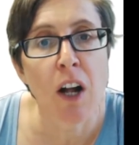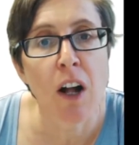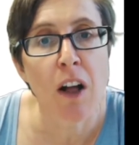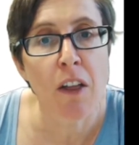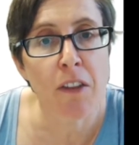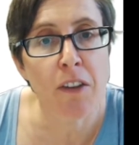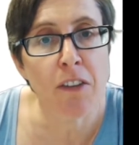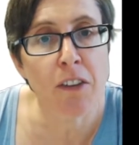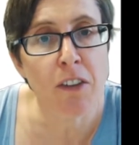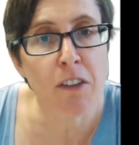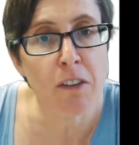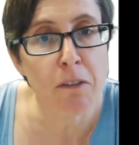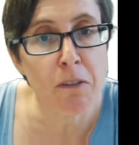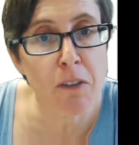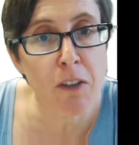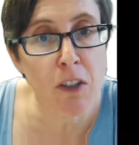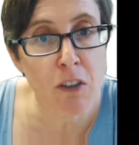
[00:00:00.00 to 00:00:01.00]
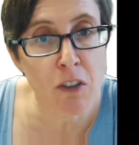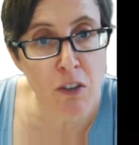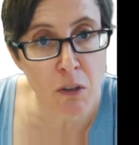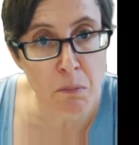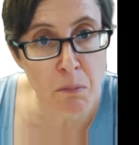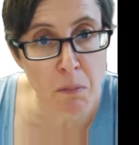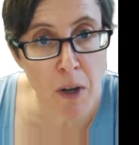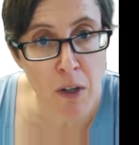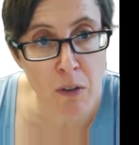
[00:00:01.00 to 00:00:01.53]
This is the first
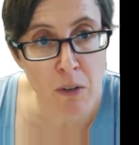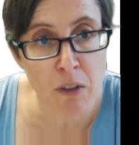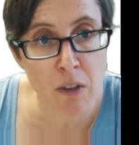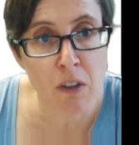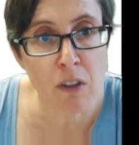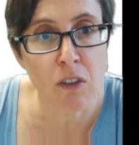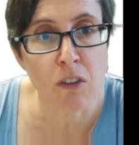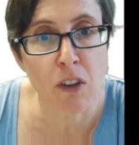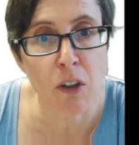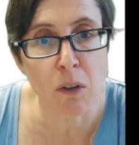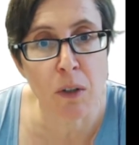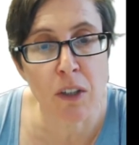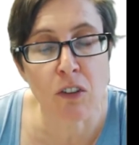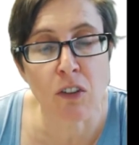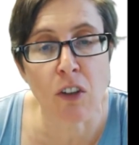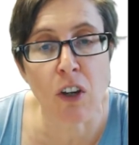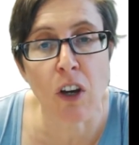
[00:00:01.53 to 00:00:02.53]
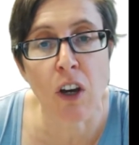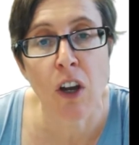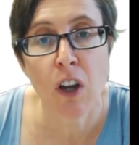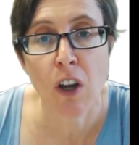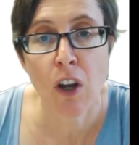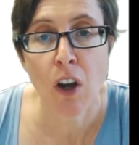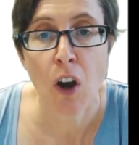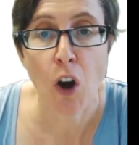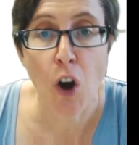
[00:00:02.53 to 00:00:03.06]
component, so it's a
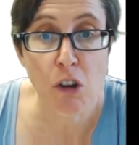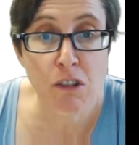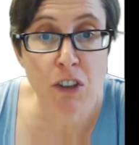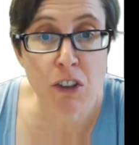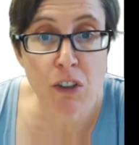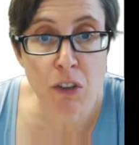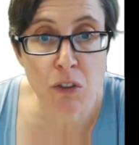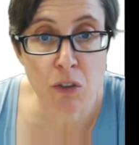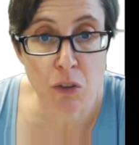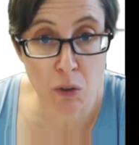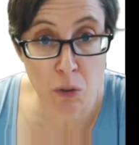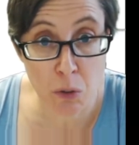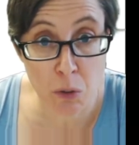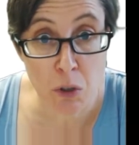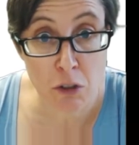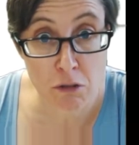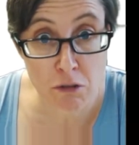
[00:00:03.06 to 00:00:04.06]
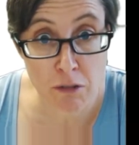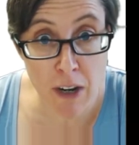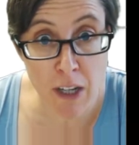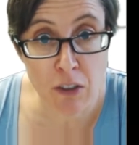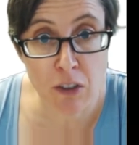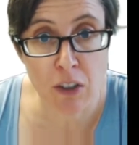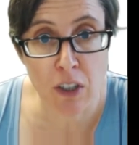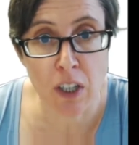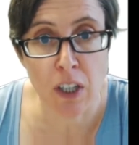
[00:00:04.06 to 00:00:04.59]
horizontal
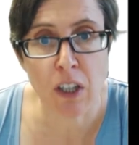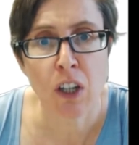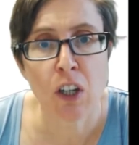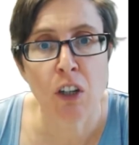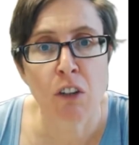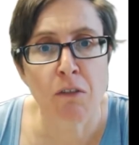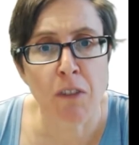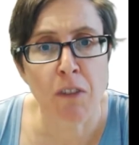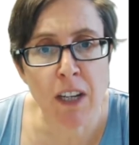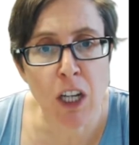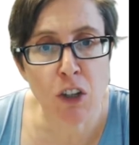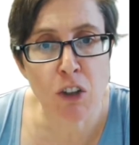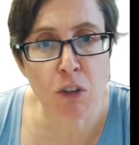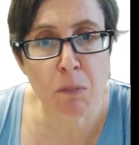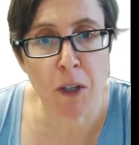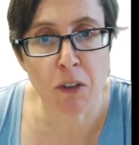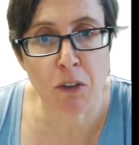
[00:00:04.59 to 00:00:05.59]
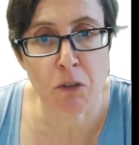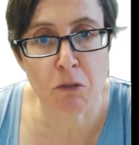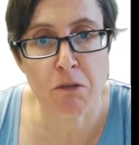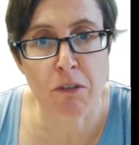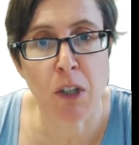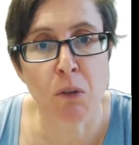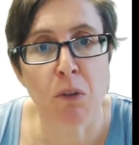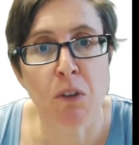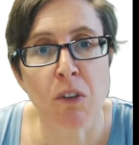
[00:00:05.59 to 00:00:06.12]
grating, very low spatial
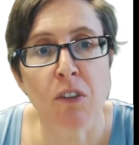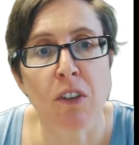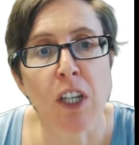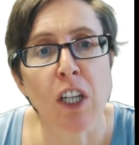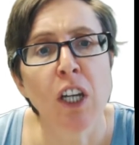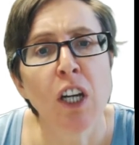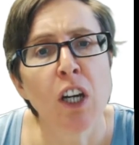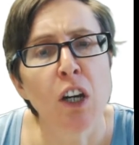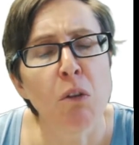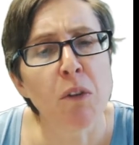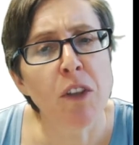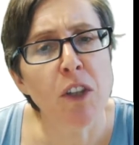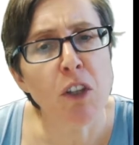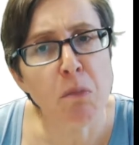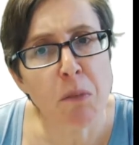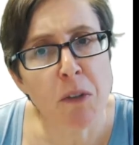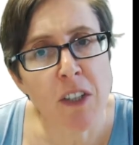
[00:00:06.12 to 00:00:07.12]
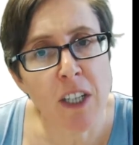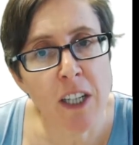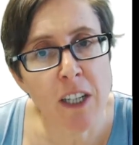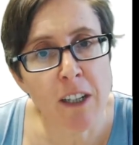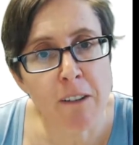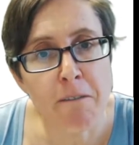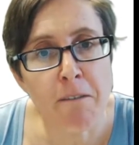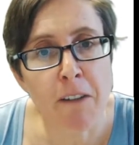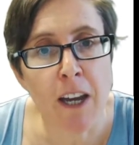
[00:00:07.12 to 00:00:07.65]
frequency, and with this
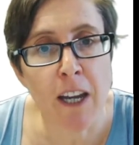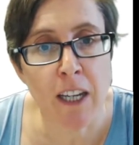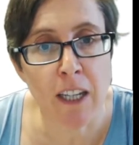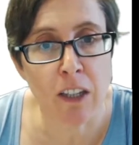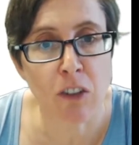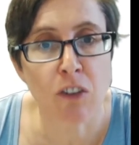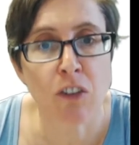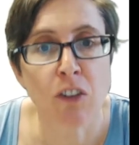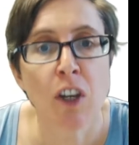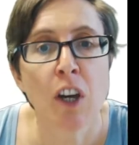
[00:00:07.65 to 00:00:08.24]
particular phase,